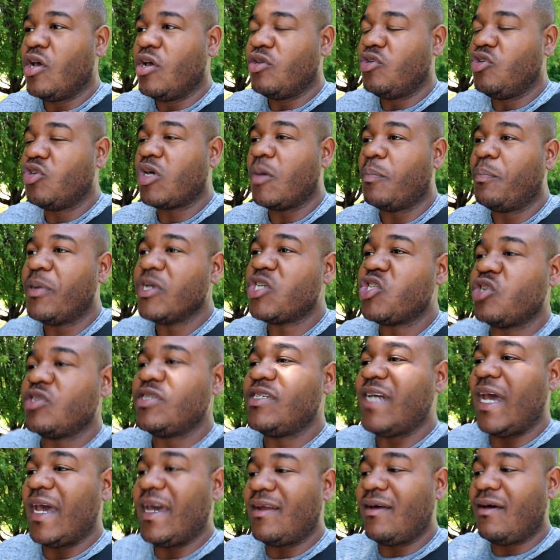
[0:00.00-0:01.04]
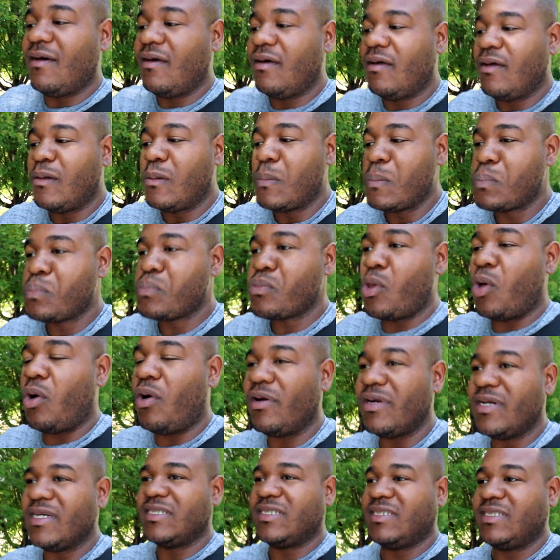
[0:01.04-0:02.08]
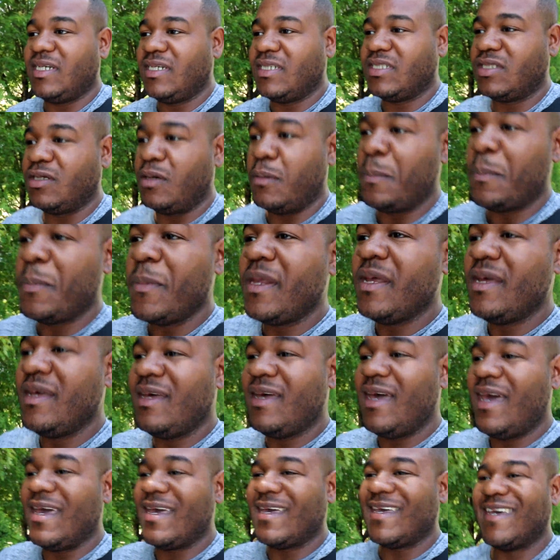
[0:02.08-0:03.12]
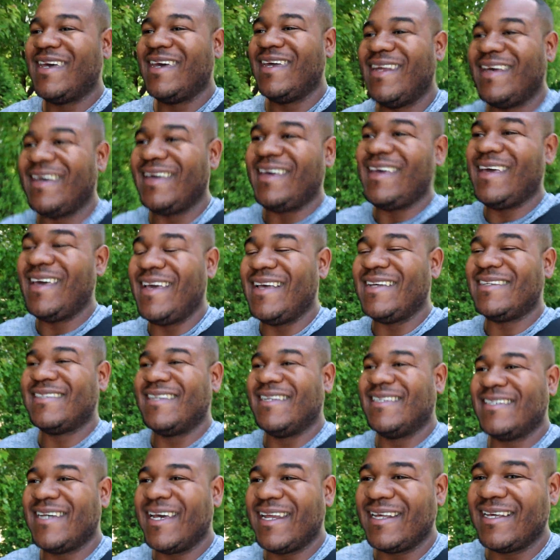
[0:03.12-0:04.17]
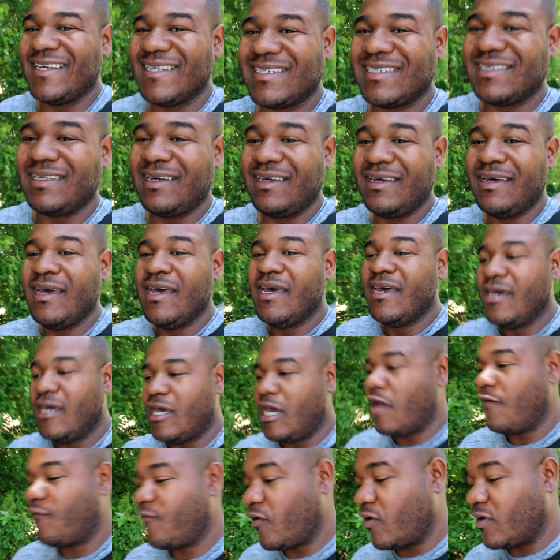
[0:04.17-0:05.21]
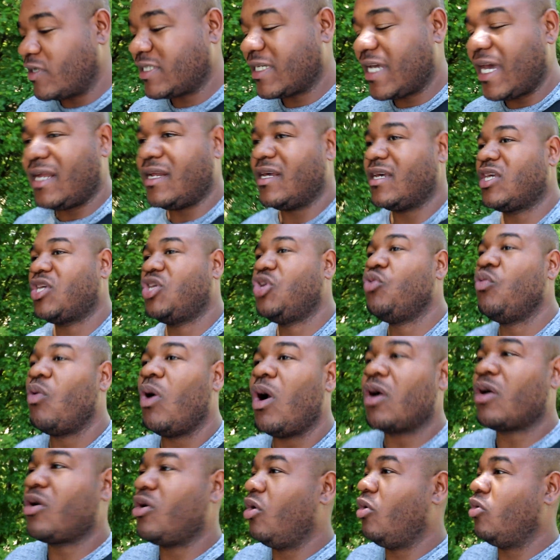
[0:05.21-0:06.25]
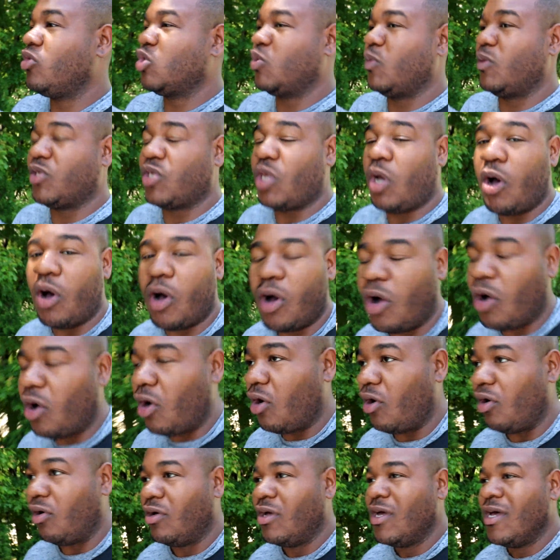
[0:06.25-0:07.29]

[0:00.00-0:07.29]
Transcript: You can put your data on the system and get it instantaneously if you're scanning Q R codes with all